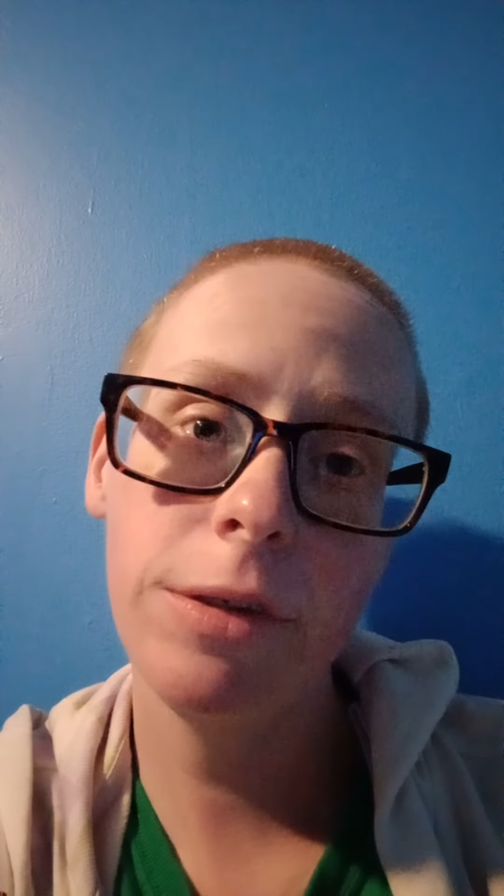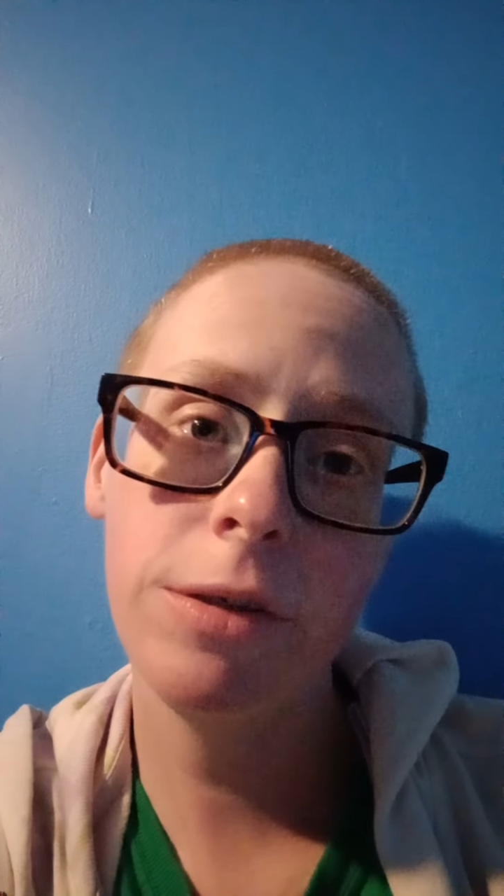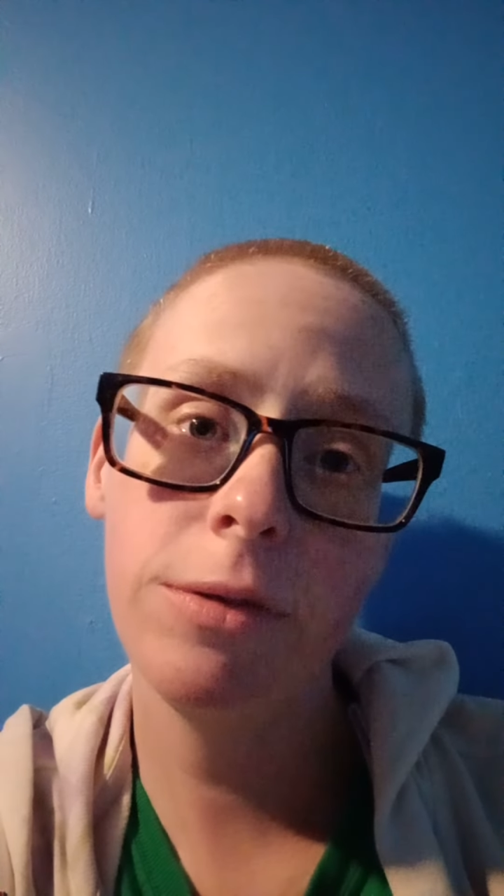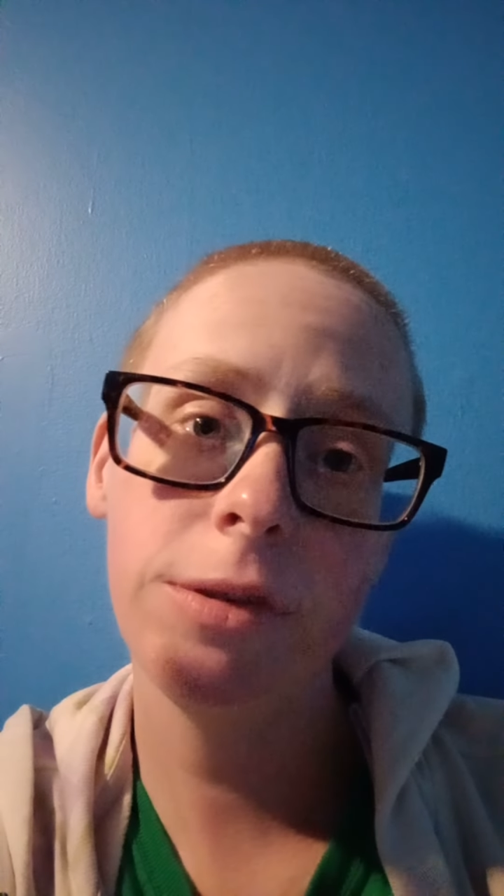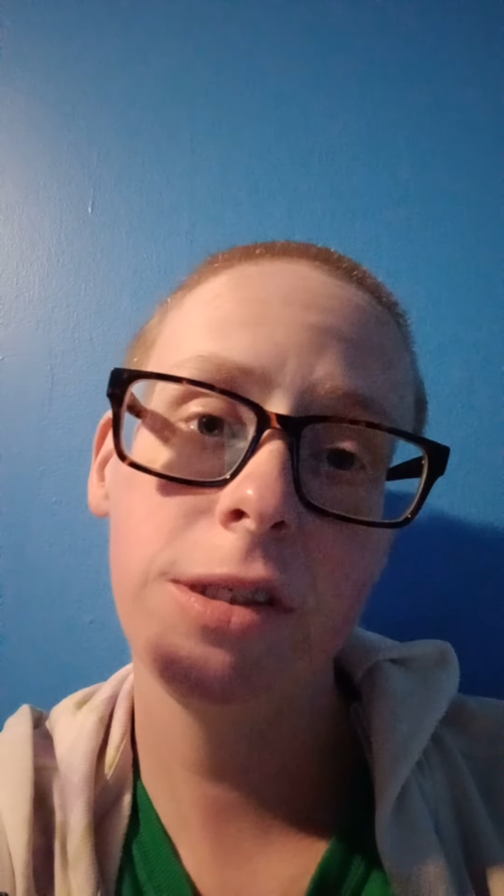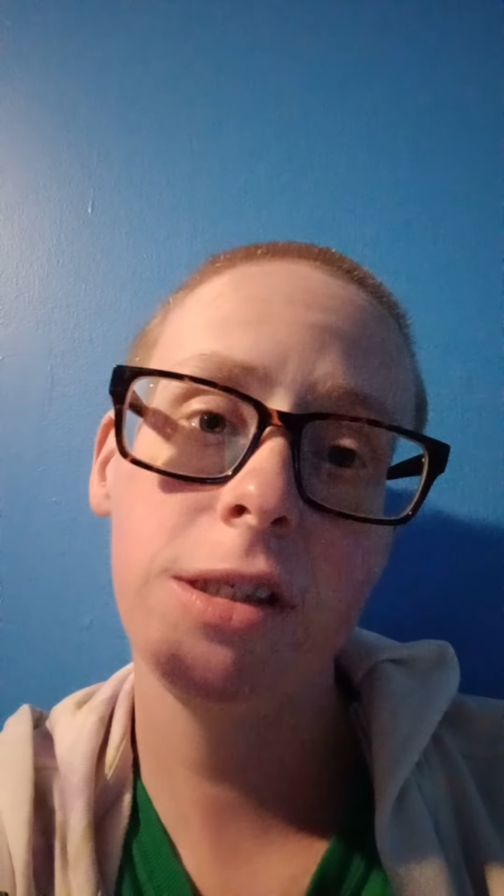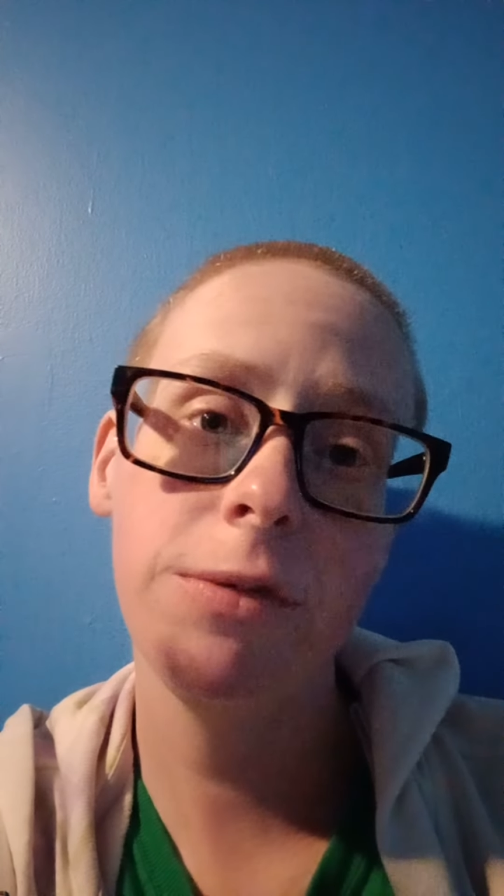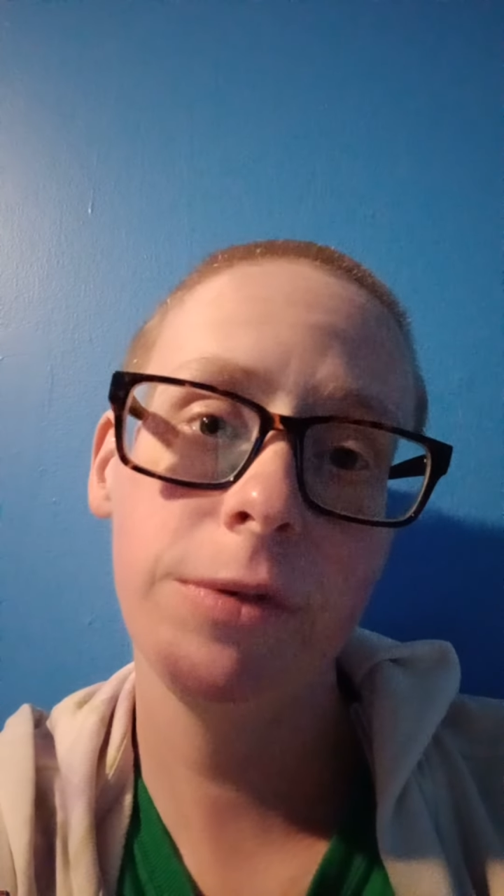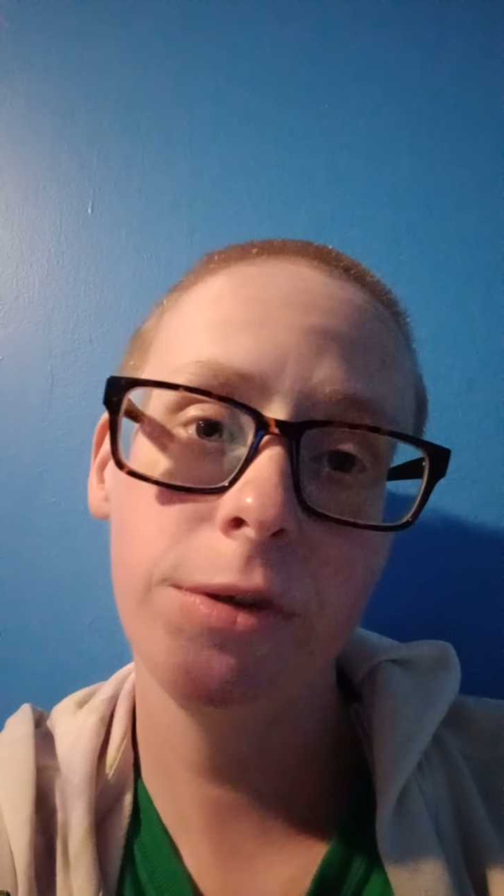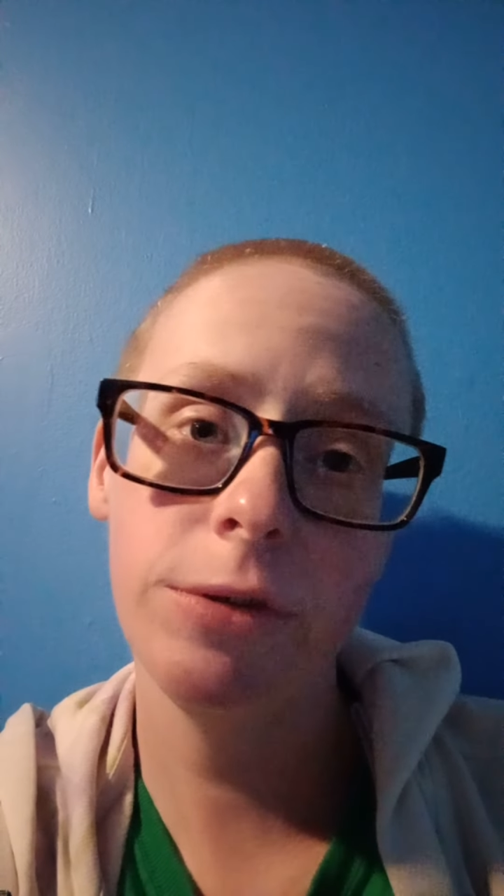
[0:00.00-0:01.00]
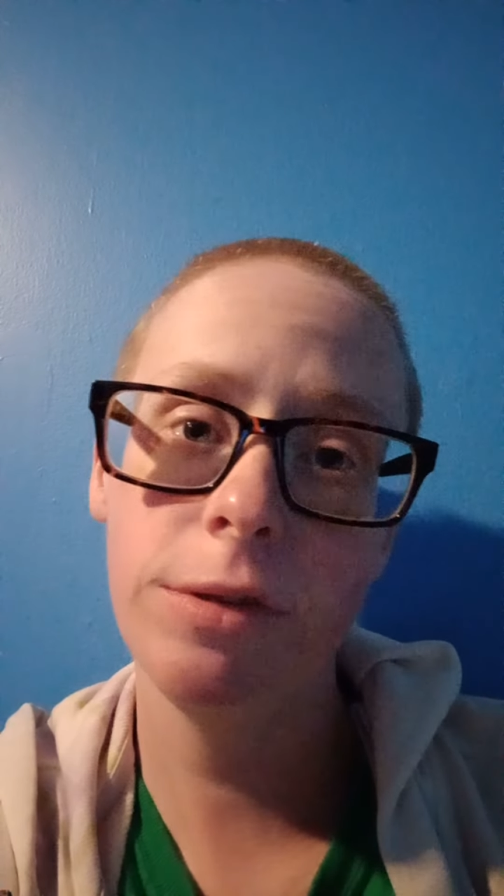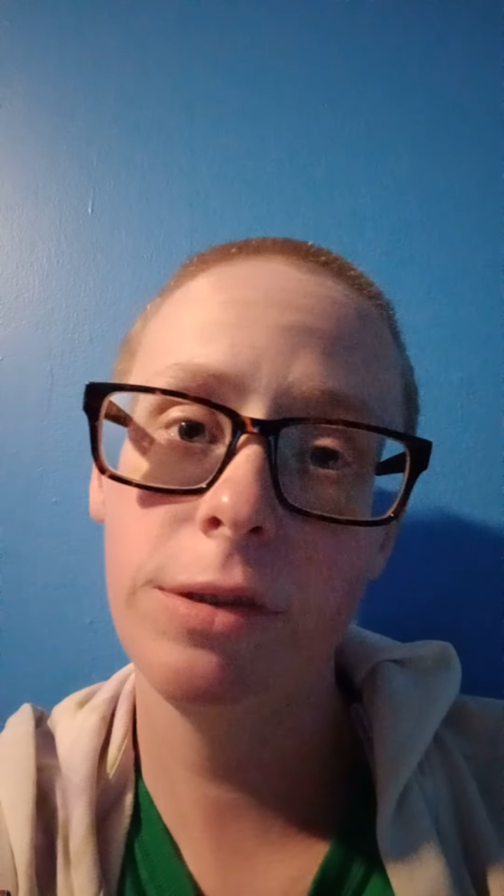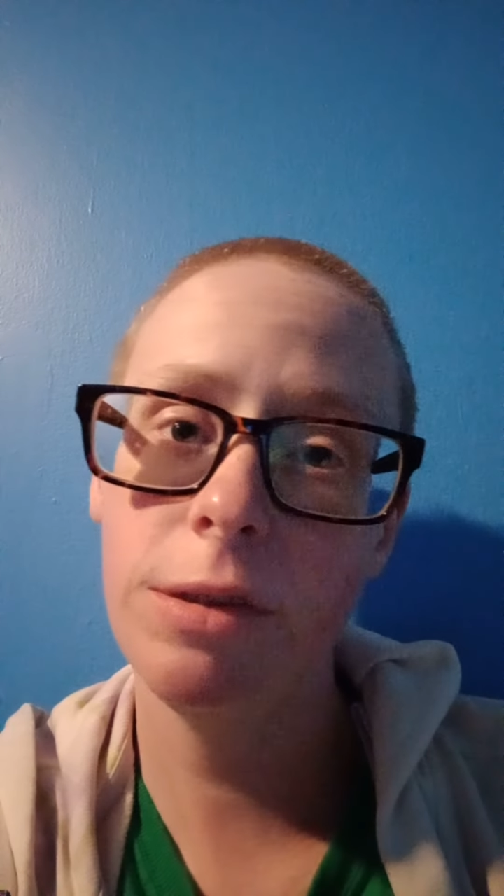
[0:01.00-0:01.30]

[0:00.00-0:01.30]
You know, it's difficult